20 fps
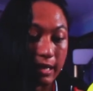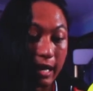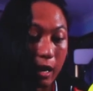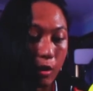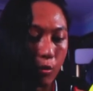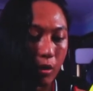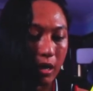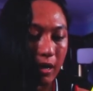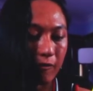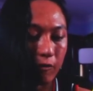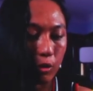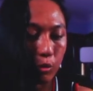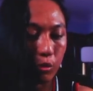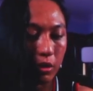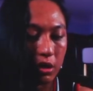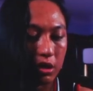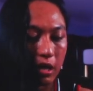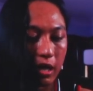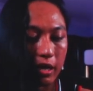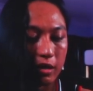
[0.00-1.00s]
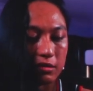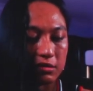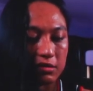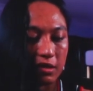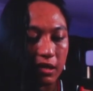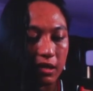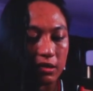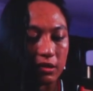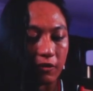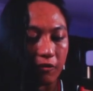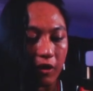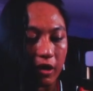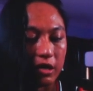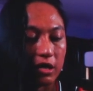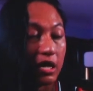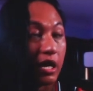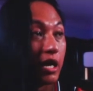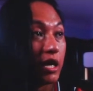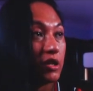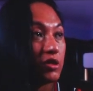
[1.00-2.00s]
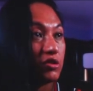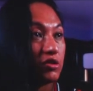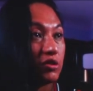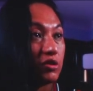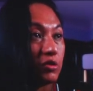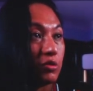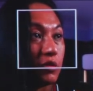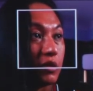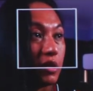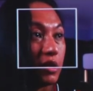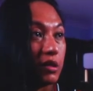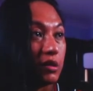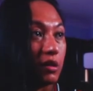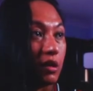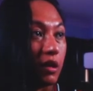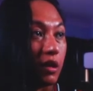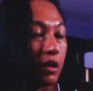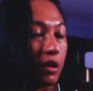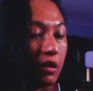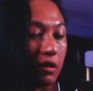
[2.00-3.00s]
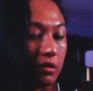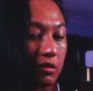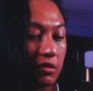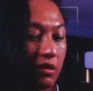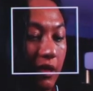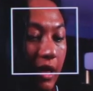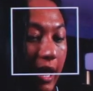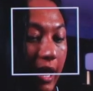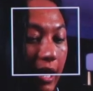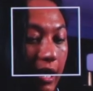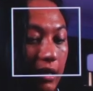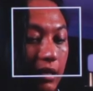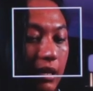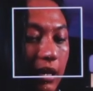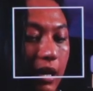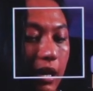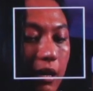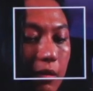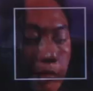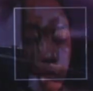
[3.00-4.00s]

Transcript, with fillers: whenever we change scenes, if I change to the uh, to the hand cam,